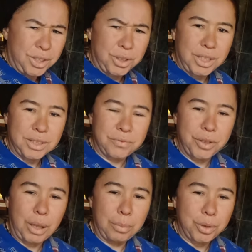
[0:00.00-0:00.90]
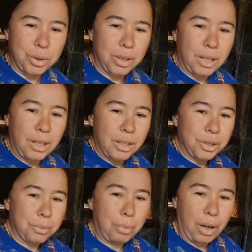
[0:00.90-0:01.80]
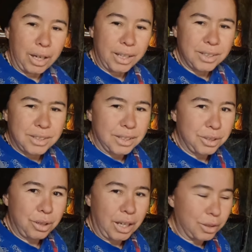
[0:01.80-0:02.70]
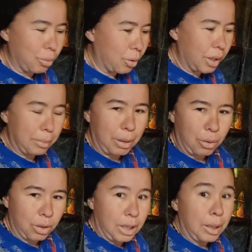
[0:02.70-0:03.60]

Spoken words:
You just fill up your buckets and you don't have to worry about.